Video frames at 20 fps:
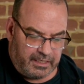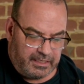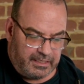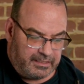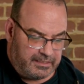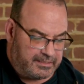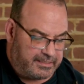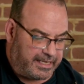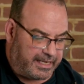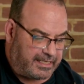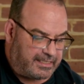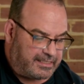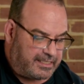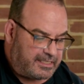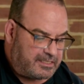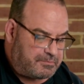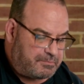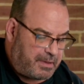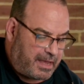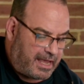Take
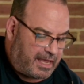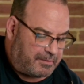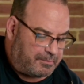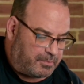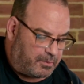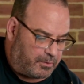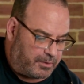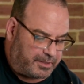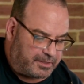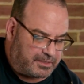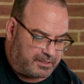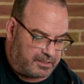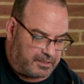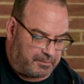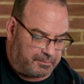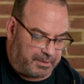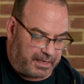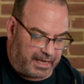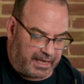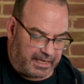this bad boy to the
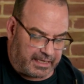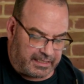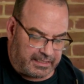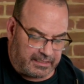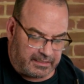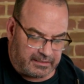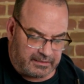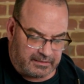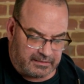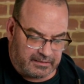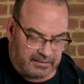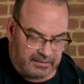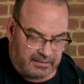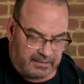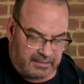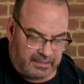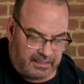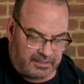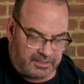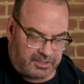bank.
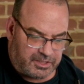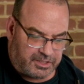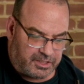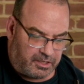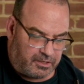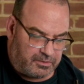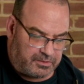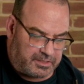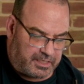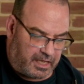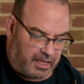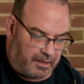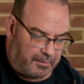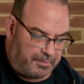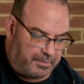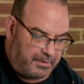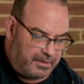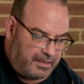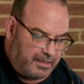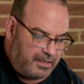It shows
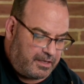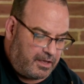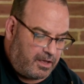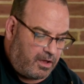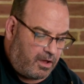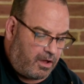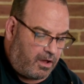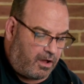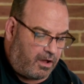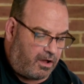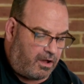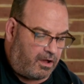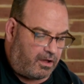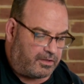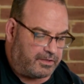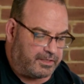up all the